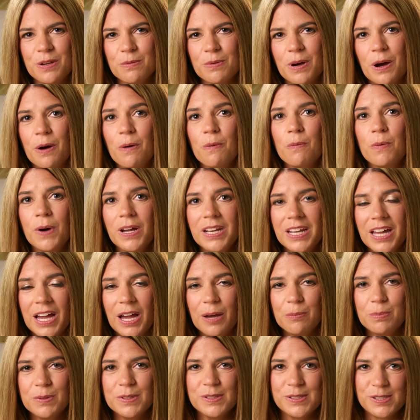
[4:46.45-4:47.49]
about what
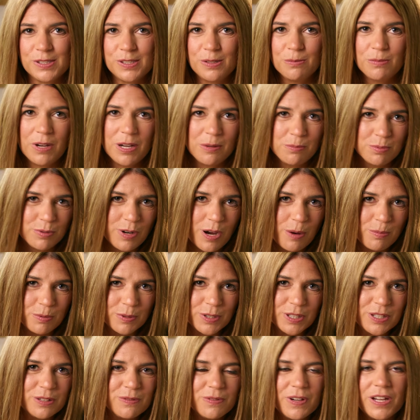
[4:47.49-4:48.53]
happens to my
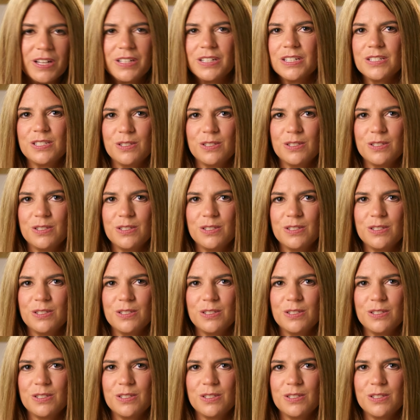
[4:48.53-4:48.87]
property if I get